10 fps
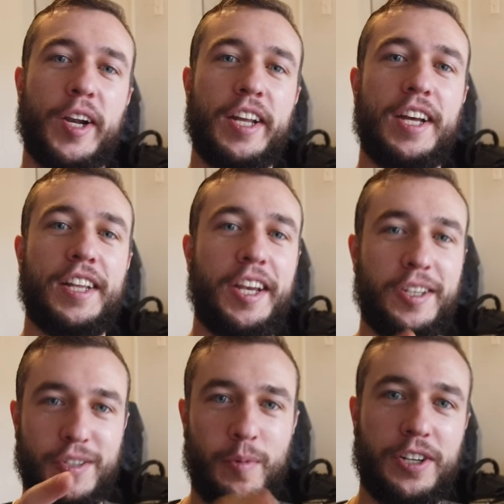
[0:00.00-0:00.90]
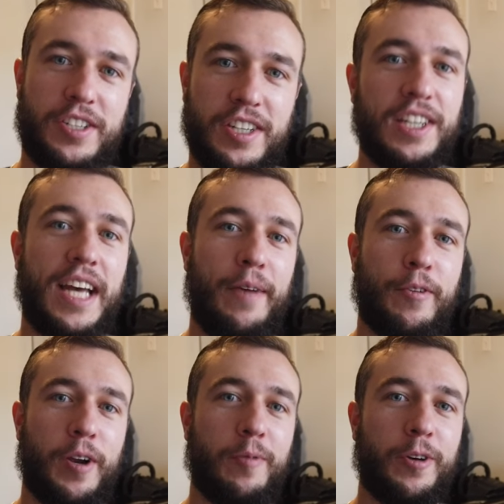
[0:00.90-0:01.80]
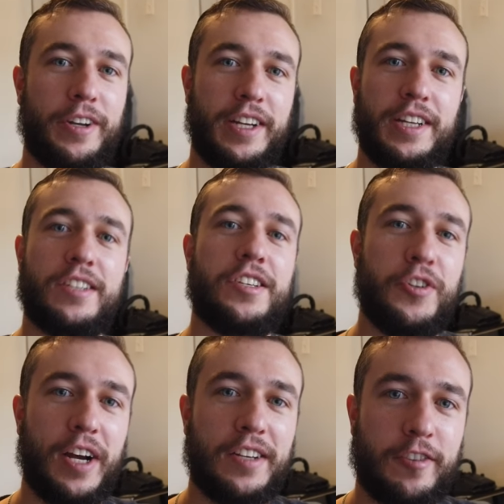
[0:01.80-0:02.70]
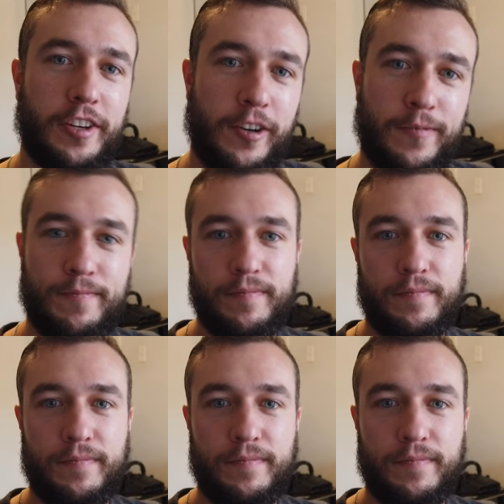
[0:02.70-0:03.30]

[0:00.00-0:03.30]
right. Thank you so much. Have a great one. See you guys later.